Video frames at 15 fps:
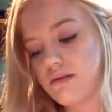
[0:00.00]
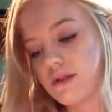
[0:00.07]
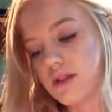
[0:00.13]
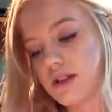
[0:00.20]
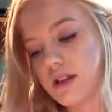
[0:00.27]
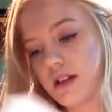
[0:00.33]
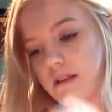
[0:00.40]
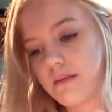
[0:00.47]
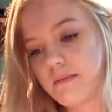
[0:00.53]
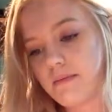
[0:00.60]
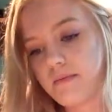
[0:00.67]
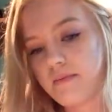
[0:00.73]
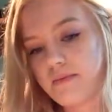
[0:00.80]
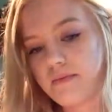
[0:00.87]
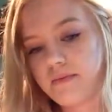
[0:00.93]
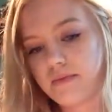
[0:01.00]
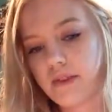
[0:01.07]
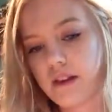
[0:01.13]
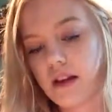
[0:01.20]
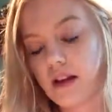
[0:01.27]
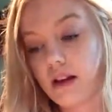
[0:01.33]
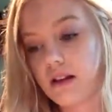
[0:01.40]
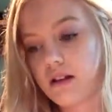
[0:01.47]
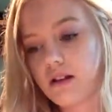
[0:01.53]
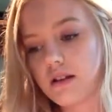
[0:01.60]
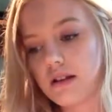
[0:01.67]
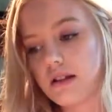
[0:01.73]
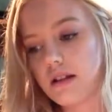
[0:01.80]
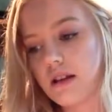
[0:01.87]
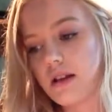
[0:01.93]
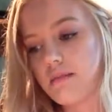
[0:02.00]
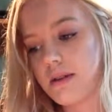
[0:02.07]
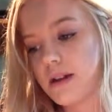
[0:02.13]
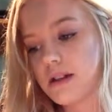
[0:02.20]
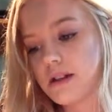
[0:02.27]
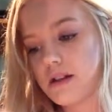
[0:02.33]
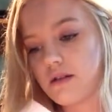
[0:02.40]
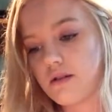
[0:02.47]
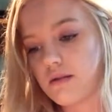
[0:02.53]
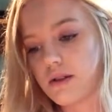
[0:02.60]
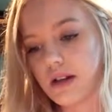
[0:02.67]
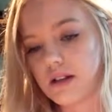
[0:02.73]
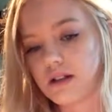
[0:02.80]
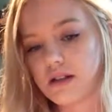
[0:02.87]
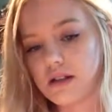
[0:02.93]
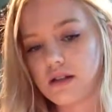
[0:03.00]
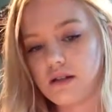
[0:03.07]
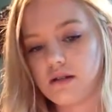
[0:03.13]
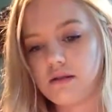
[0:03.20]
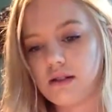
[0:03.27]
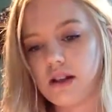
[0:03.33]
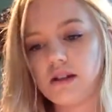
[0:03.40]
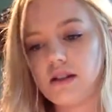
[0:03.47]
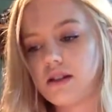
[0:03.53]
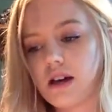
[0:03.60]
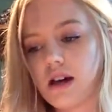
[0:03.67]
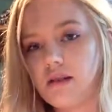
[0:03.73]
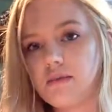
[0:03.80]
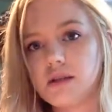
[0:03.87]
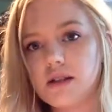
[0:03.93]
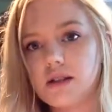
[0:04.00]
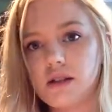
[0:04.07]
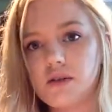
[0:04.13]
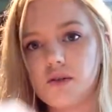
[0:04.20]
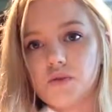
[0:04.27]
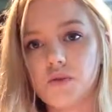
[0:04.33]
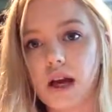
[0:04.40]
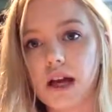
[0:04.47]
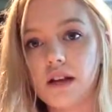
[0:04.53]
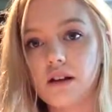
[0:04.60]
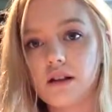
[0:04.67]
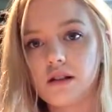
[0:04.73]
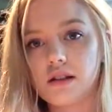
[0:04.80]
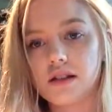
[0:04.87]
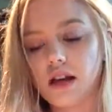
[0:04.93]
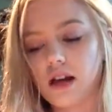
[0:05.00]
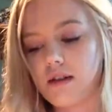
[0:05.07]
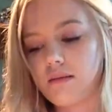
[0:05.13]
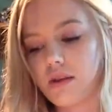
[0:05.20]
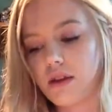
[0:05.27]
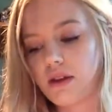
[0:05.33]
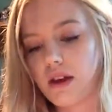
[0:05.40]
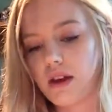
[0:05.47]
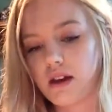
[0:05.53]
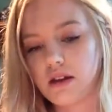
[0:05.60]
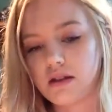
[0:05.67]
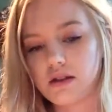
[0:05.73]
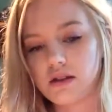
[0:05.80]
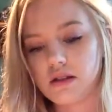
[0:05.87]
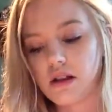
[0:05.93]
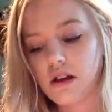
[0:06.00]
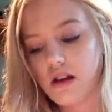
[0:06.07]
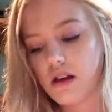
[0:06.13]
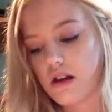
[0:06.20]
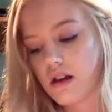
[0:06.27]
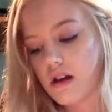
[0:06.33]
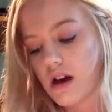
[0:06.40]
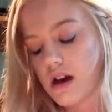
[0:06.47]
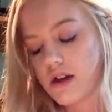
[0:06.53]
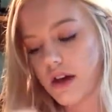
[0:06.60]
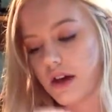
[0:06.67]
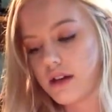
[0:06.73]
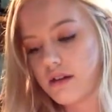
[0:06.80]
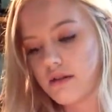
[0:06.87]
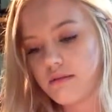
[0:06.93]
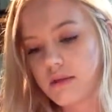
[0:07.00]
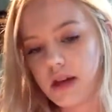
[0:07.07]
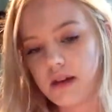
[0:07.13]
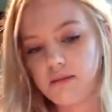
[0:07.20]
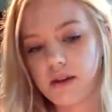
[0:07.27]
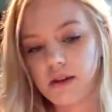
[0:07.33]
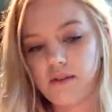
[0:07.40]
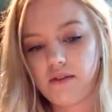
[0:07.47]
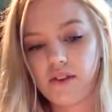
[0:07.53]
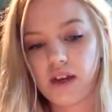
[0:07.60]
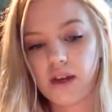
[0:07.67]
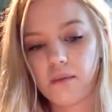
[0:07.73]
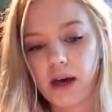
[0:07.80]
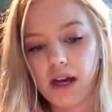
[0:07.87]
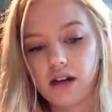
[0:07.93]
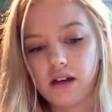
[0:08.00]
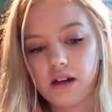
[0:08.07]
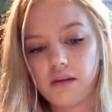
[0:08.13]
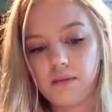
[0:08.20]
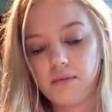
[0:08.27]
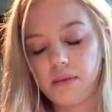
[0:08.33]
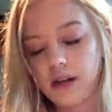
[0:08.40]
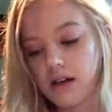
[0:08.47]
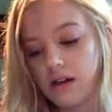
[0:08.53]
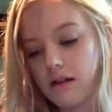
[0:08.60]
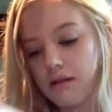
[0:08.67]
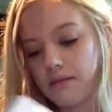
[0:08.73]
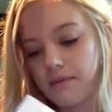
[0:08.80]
really, like, I couldn't sleep and I didn't know what else to do, and at the time, since I was writing all the time, I think I thought it would make me feel better, but